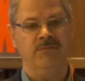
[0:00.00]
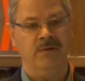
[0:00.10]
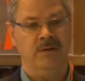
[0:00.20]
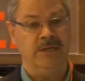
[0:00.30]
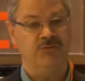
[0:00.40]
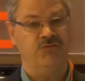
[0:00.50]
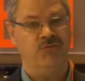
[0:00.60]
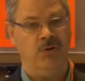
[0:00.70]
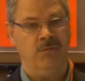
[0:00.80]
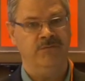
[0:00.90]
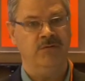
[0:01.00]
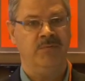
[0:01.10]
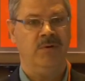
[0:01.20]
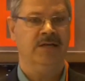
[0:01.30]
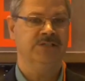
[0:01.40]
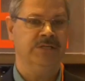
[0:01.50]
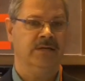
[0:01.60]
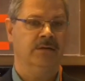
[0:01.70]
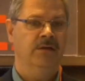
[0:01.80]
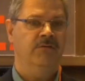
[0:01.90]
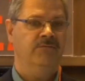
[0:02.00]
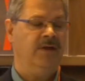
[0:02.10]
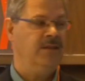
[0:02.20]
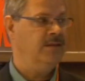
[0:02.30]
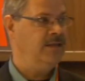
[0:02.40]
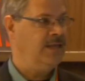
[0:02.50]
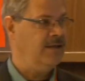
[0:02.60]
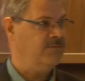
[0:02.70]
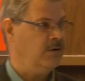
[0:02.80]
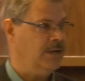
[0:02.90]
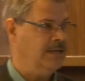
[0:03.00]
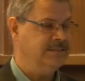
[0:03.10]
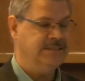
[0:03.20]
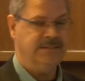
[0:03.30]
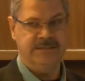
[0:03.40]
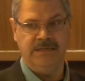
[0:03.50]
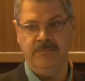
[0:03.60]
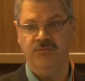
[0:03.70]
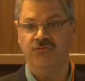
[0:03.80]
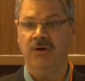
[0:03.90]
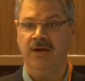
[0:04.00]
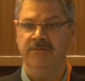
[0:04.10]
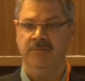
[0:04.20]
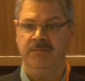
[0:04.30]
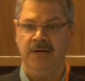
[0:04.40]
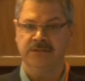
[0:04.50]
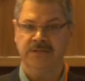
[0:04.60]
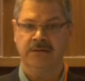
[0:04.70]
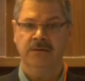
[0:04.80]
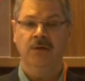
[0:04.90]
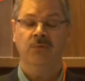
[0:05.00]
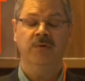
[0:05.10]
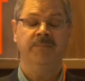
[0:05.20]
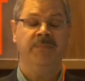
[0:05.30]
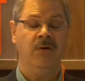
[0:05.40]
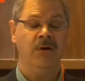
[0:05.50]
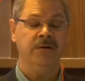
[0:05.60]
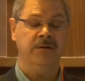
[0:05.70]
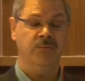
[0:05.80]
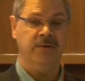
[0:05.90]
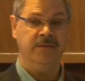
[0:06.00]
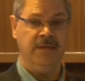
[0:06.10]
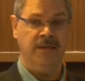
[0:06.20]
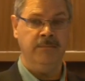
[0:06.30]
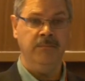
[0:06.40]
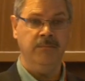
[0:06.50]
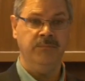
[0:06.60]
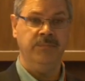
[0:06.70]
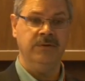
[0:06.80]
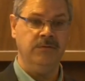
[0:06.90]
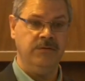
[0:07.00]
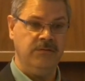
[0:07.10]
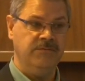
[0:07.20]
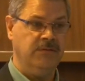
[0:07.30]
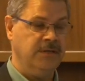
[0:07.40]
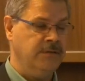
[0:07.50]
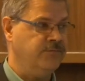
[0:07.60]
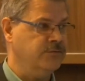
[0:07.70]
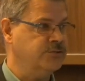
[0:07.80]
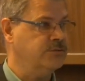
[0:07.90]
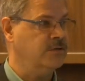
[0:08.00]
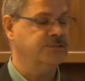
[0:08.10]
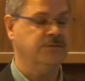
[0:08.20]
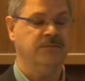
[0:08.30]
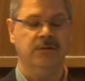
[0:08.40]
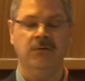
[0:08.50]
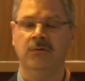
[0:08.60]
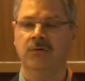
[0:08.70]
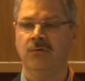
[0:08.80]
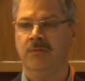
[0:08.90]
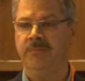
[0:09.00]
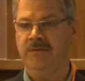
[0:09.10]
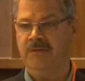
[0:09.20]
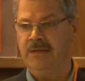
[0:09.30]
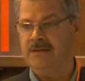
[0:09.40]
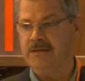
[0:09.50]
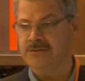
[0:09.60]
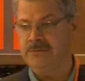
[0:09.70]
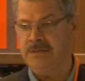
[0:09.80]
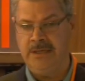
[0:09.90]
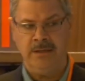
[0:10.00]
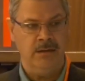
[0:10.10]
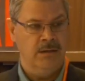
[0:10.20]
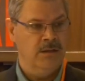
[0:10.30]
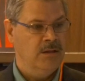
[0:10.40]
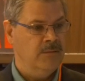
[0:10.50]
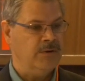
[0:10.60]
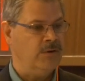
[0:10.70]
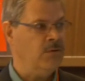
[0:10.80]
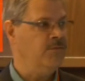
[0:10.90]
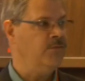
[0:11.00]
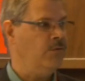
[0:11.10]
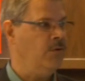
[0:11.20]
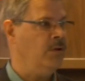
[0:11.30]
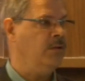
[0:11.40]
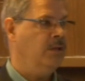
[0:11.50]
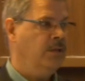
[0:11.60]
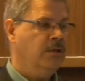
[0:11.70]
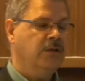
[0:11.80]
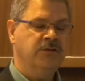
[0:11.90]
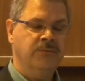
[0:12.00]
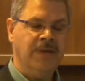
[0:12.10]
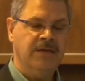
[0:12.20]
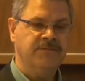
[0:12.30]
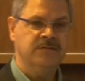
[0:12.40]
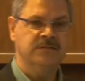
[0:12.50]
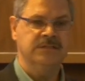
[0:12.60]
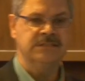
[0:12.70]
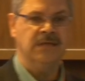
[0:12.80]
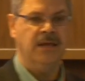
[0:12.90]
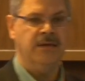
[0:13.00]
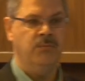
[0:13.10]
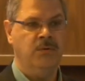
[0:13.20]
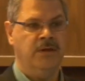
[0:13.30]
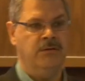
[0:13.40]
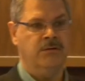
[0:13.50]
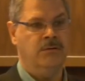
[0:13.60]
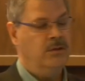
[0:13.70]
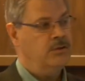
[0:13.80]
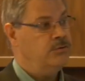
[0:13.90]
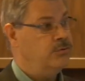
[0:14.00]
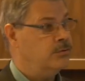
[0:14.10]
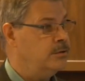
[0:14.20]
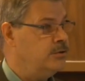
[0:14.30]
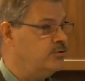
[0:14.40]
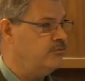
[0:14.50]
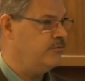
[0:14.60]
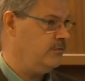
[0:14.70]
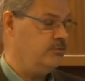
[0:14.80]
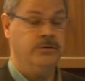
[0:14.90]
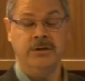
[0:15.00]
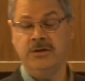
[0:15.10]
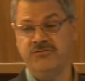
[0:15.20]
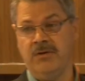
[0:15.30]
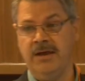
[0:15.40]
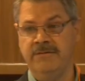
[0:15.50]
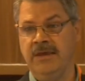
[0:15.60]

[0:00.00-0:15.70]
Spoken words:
really drove the project rather than have our IT team drive the project. We partnered with them because of the infrastructure and the whole corporate things that you need. But overall, you have to decide whether you're going to drive